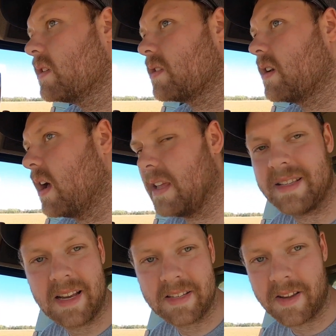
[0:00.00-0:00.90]
So now this
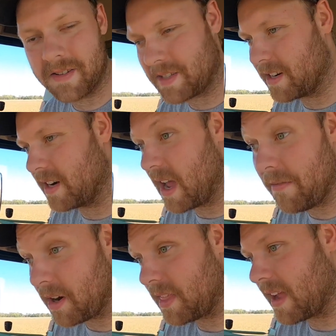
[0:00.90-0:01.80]
has auto steer in it.
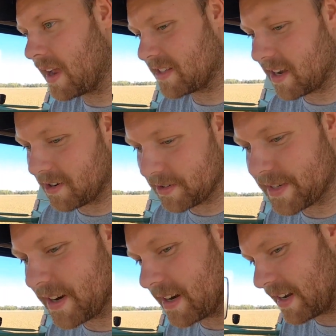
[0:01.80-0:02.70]
Everything has auto
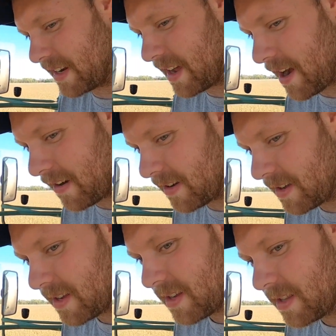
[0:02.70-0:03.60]
steer in it now.
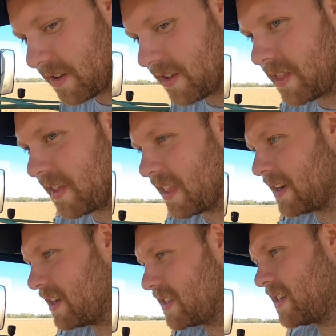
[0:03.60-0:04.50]
The only thing
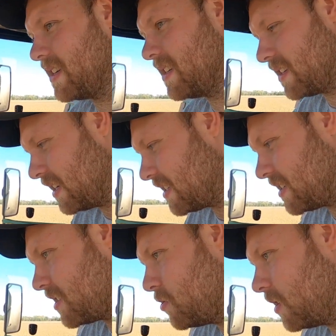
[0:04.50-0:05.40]
that doesn't is
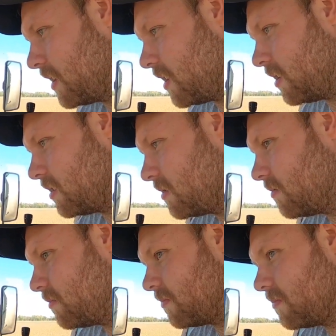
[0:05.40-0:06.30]
his new little
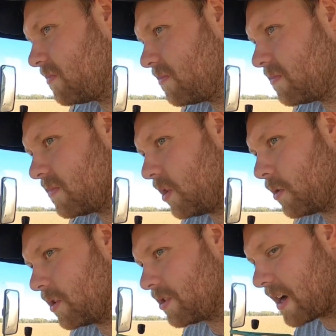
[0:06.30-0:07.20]

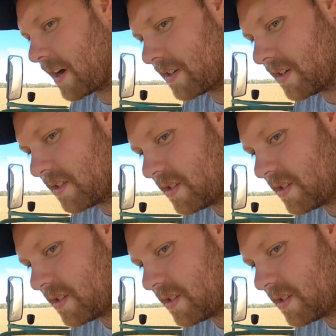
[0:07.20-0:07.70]
loader tractor.